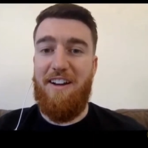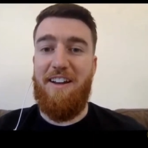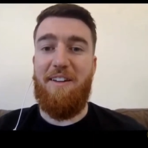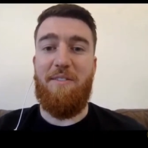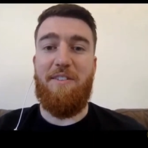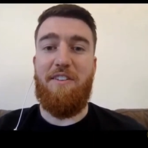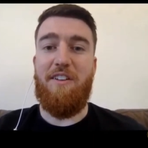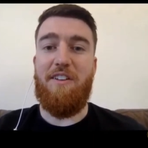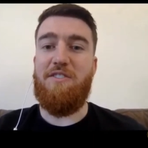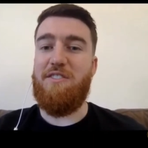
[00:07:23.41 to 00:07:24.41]
Uh,
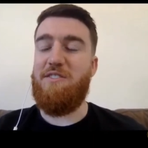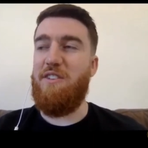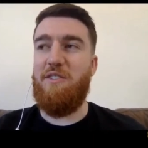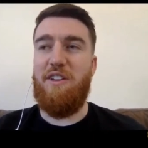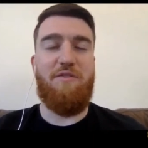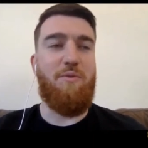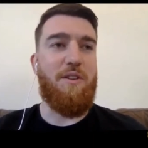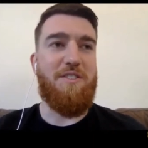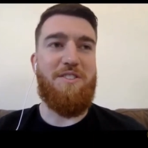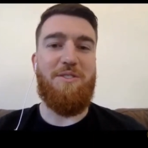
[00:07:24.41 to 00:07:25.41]
you're not just, you know, you have
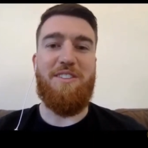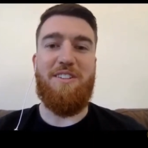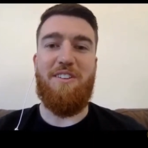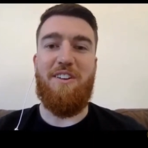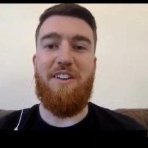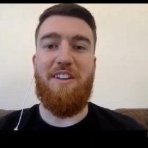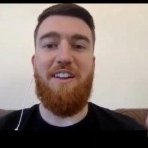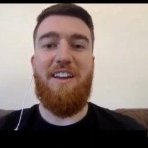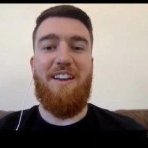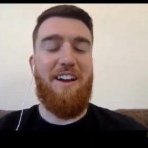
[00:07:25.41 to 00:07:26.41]
one student there
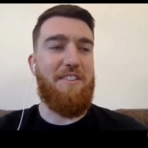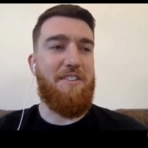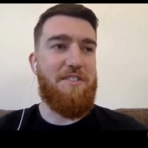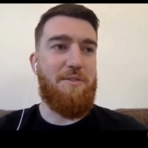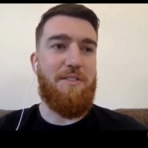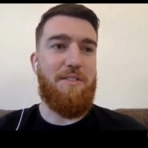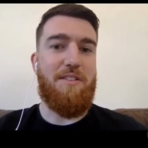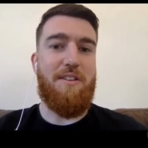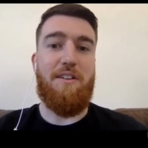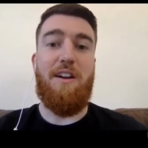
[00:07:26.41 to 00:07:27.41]
learning, another student
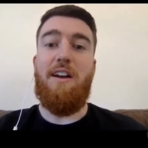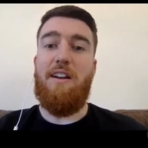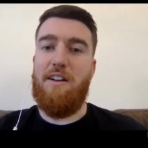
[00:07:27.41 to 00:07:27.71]
there.